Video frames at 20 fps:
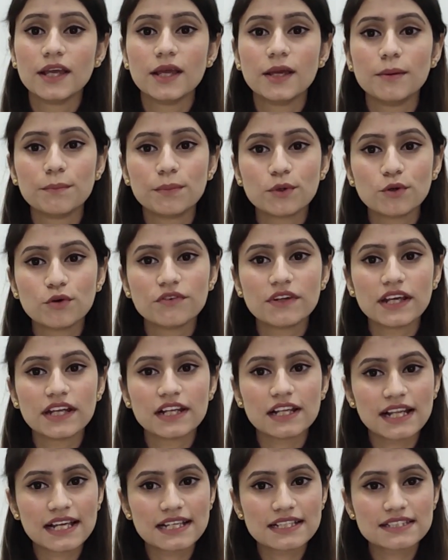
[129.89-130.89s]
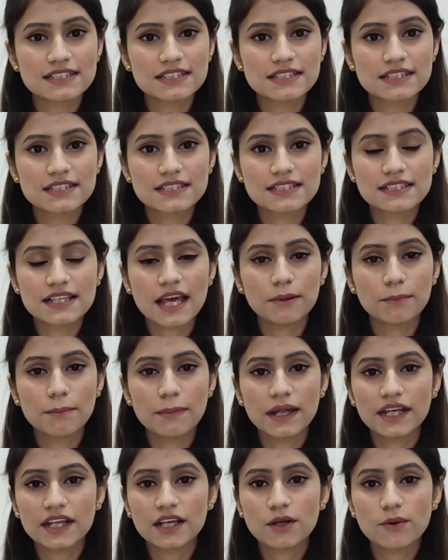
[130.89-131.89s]
improved analysis, and
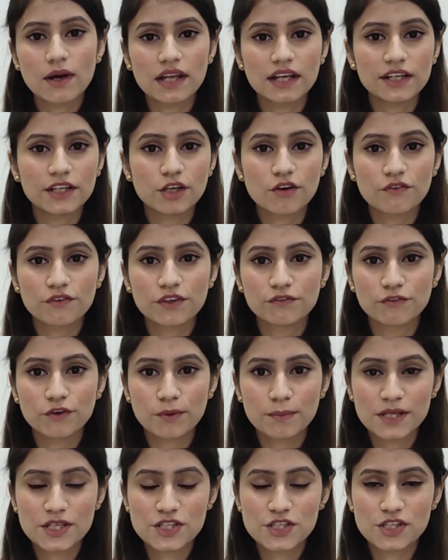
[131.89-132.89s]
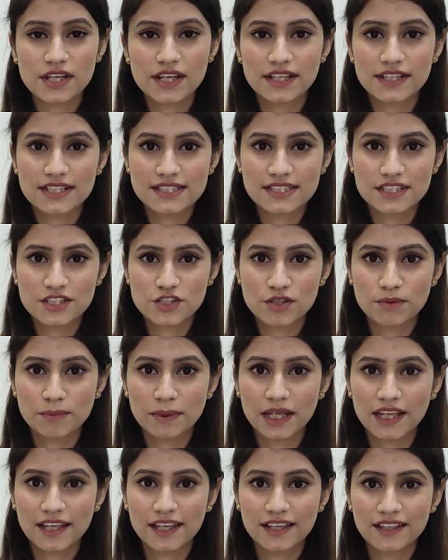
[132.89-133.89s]
better quality of information and decision
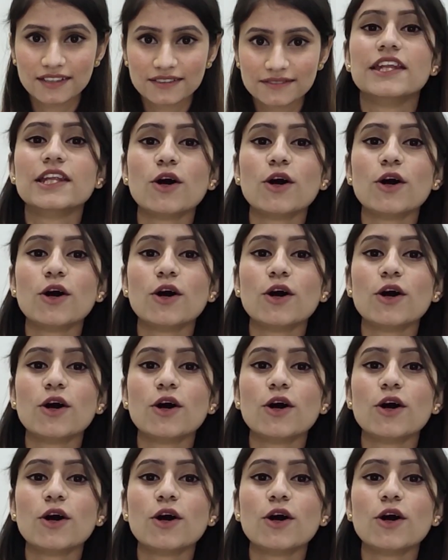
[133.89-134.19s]
making.